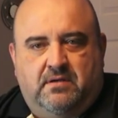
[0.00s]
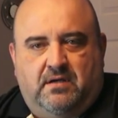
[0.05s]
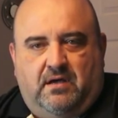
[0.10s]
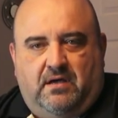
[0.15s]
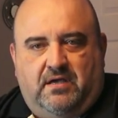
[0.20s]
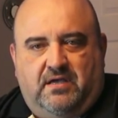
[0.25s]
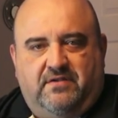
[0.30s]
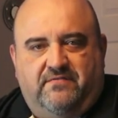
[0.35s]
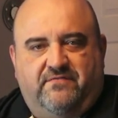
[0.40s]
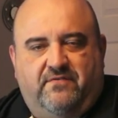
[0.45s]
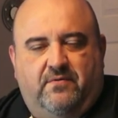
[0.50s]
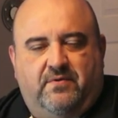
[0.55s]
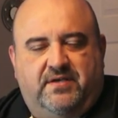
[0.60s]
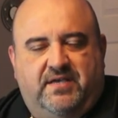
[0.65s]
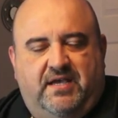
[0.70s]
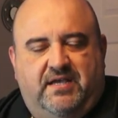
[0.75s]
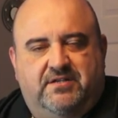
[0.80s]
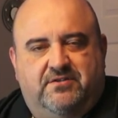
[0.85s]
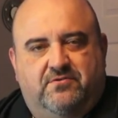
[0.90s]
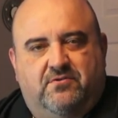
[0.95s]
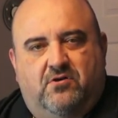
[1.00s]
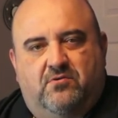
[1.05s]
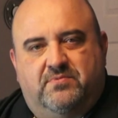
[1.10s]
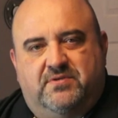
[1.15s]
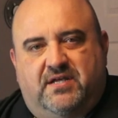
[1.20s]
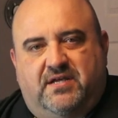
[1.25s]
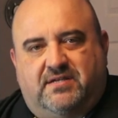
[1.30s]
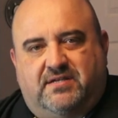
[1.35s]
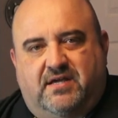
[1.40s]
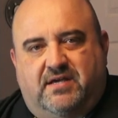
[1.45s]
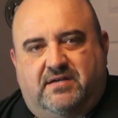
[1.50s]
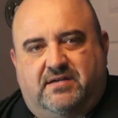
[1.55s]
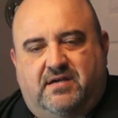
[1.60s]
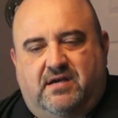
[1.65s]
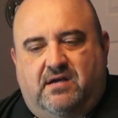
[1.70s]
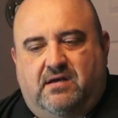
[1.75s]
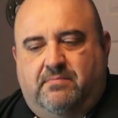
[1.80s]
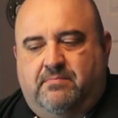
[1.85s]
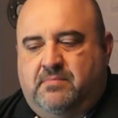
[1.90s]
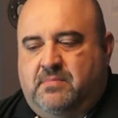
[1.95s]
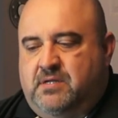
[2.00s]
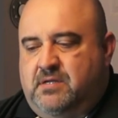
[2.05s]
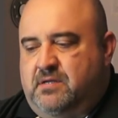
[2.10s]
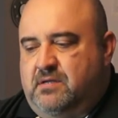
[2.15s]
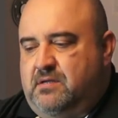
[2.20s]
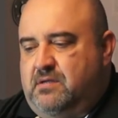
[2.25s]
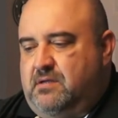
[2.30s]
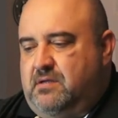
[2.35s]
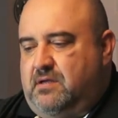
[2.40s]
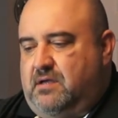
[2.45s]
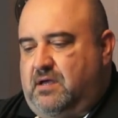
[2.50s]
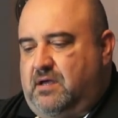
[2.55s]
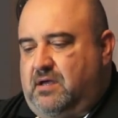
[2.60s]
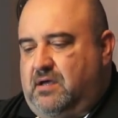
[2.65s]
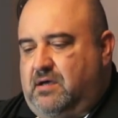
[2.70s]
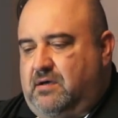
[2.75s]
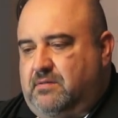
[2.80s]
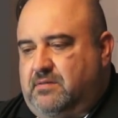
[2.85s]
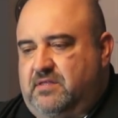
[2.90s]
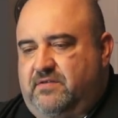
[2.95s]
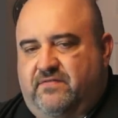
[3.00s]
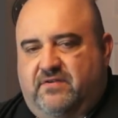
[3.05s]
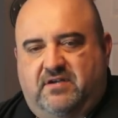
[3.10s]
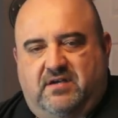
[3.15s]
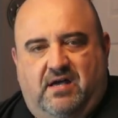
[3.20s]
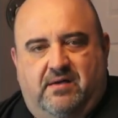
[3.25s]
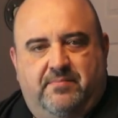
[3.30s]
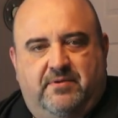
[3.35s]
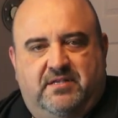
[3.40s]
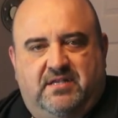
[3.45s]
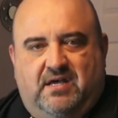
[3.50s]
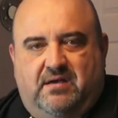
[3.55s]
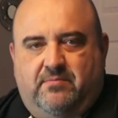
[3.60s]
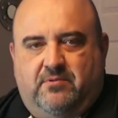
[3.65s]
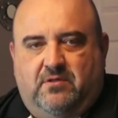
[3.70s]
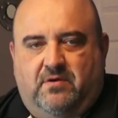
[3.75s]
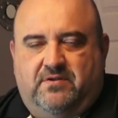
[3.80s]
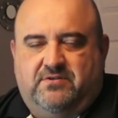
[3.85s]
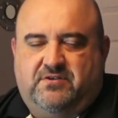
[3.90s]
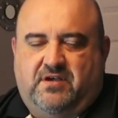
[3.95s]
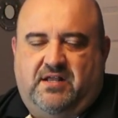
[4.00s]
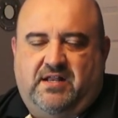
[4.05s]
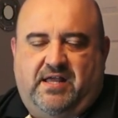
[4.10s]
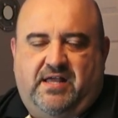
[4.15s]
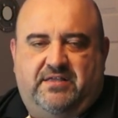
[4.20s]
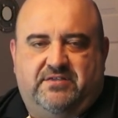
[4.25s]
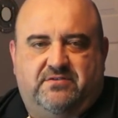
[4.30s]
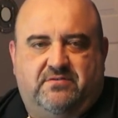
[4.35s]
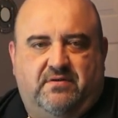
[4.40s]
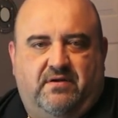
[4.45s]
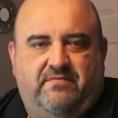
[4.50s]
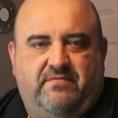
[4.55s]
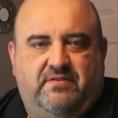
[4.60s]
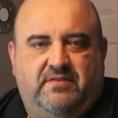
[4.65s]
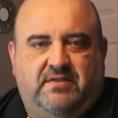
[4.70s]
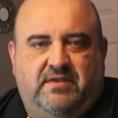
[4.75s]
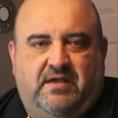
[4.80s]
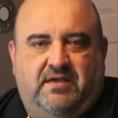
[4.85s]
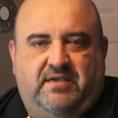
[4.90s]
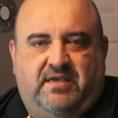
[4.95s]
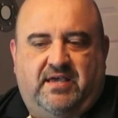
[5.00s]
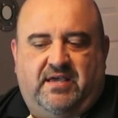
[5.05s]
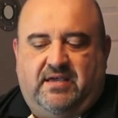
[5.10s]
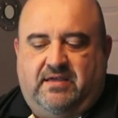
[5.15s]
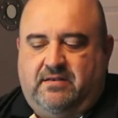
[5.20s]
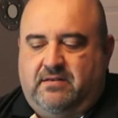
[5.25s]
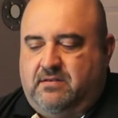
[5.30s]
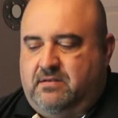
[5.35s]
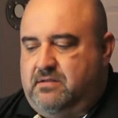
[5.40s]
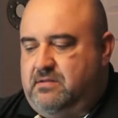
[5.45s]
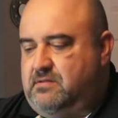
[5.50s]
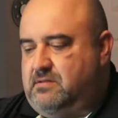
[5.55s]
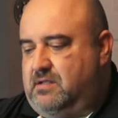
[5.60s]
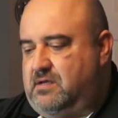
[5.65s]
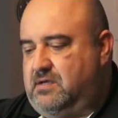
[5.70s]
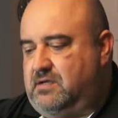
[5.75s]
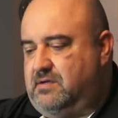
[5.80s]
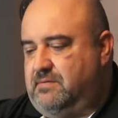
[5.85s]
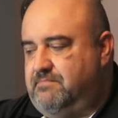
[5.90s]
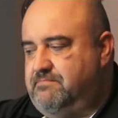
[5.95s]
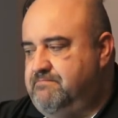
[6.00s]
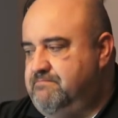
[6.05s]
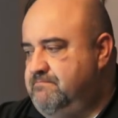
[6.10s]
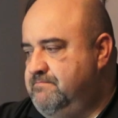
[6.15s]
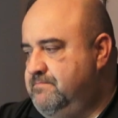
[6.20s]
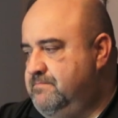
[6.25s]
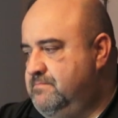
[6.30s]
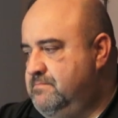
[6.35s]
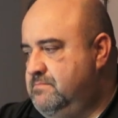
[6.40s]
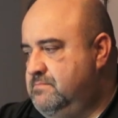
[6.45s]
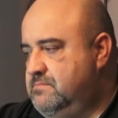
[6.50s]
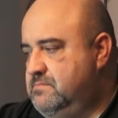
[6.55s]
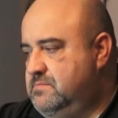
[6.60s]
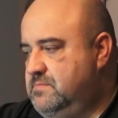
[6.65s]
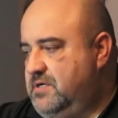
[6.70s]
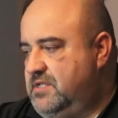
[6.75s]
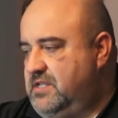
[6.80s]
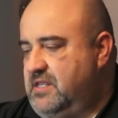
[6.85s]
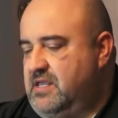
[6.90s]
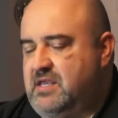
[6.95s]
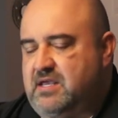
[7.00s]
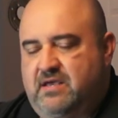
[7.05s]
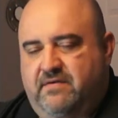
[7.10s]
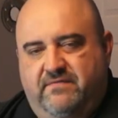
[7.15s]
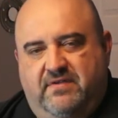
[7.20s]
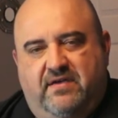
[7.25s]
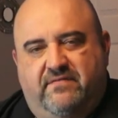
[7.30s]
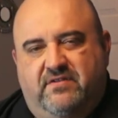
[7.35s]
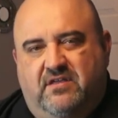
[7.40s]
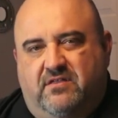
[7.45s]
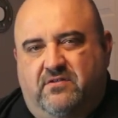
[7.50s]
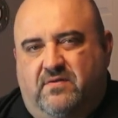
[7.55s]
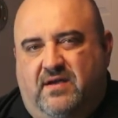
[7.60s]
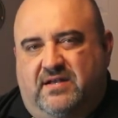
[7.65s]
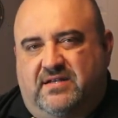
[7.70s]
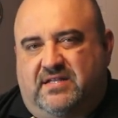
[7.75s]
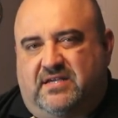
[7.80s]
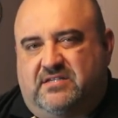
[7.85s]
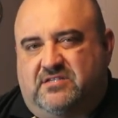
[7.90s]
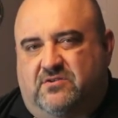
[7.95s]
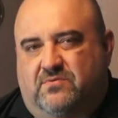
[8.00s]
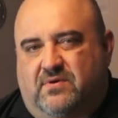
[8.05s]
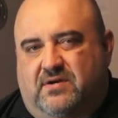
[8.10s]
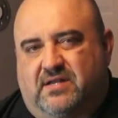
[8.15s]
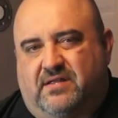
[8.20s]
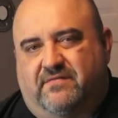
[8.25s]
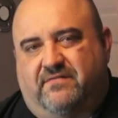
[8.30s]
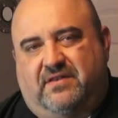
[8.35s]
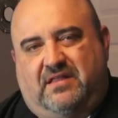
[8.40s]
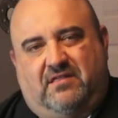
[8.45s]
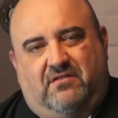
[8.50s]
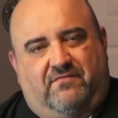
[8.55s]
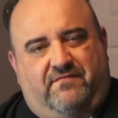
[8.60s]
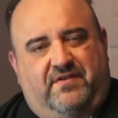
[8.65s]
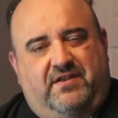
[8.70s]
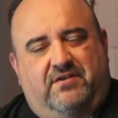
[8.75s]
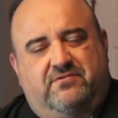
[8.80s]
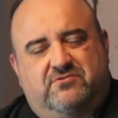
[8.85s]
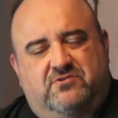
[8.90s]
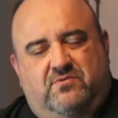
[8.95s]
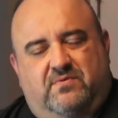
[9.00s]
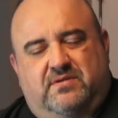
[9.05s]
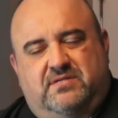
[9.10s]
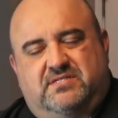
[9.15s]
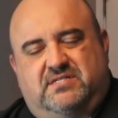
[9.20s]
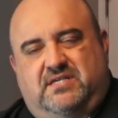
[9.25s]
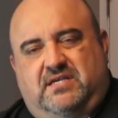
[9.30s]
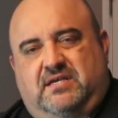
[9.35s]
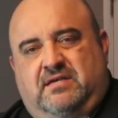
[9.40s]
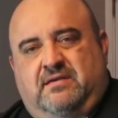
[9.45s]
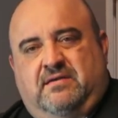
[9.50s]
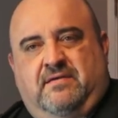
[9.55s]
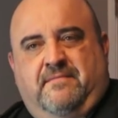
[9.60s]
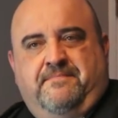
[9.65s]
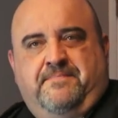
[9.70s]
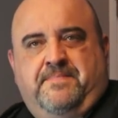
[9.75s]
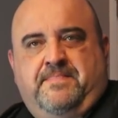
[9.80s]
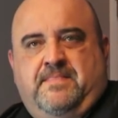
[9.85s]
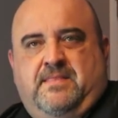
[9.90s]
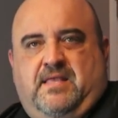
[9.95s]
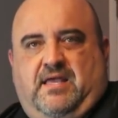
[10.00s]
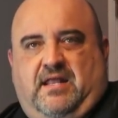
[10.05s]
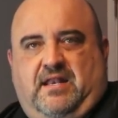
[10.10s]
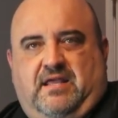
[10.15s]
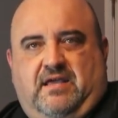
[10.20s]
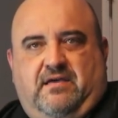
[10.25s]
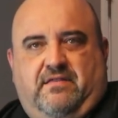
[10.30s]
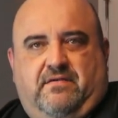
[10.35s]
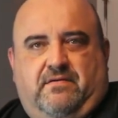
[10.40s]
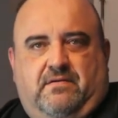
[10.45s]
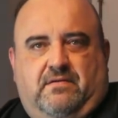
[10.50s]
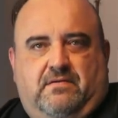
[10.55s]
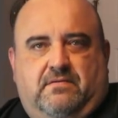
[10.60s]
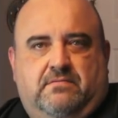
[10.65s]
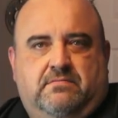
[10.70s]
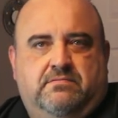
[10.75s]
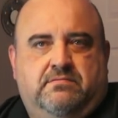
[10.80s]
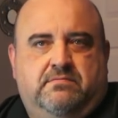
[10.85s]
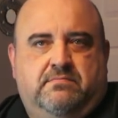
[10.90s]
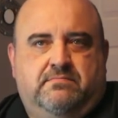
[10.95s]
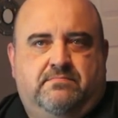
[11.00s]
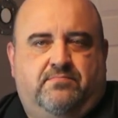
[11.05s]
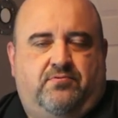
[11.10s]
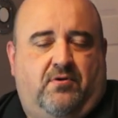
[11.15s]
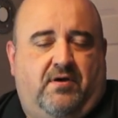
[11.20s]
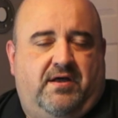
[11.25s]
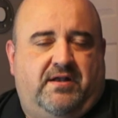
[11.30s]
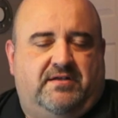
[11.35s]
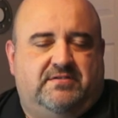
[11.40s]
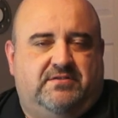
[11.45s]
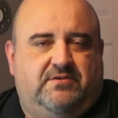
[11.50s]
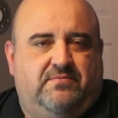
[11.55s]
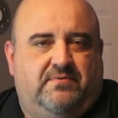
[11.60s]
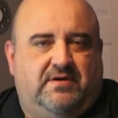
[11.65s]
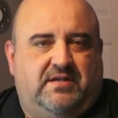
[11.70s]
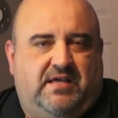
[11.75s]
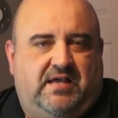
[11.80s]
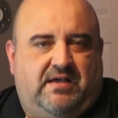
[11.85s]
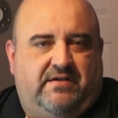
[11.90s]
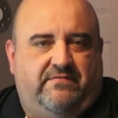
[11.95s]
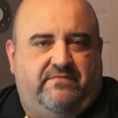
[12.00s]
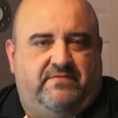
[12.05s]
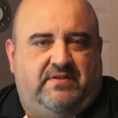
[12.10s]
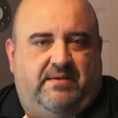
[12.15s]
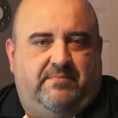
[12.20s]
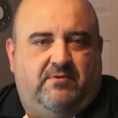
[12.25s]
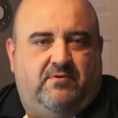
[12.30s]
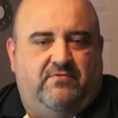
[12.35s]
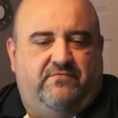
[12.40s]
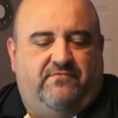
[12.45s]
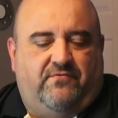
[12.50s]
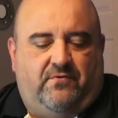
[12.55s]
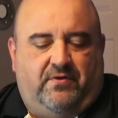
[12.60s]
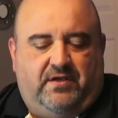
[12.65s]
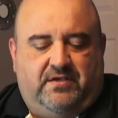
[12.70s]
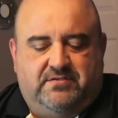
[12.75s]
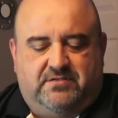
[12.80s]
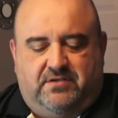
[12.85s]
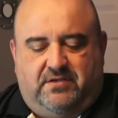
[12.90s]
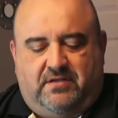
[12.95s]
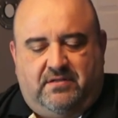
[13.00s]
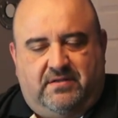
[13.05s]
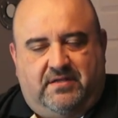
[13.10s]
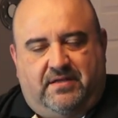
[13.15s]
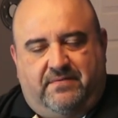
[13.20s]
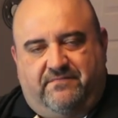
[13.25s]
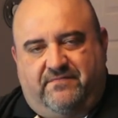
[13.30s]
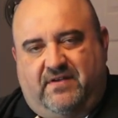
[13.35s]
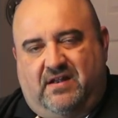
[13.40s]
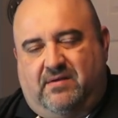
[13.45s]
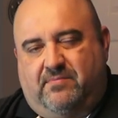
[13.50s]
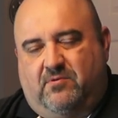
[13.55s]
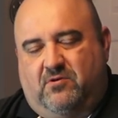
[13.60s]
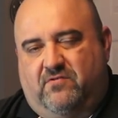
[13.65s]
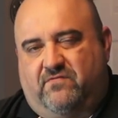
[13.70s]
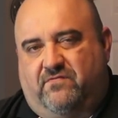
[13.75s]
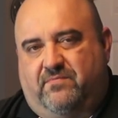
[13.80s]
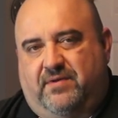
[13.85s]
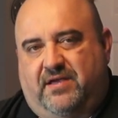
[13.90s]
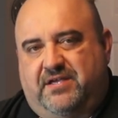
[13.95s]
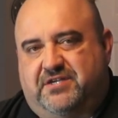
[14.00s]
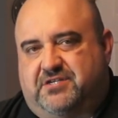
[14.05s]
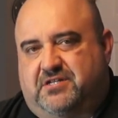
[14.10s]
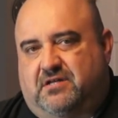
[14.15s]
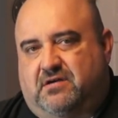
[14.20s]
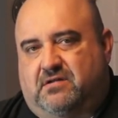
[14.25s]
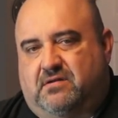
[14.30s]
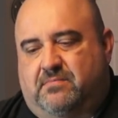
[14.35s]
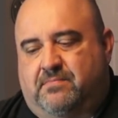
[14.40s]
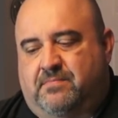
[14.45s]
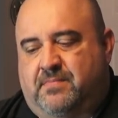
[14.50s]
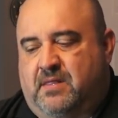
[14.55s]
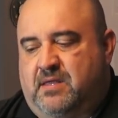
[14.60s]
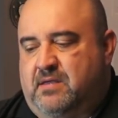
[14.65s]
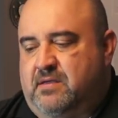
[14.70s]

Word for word: uh, info at k two home tech dot com. Uh, leave a comment down below. I try to answer everything I can, um, but if you have any other ideas you want, any other videos you want to see, any other products you want to have demoed for you so you can get find out more information on them,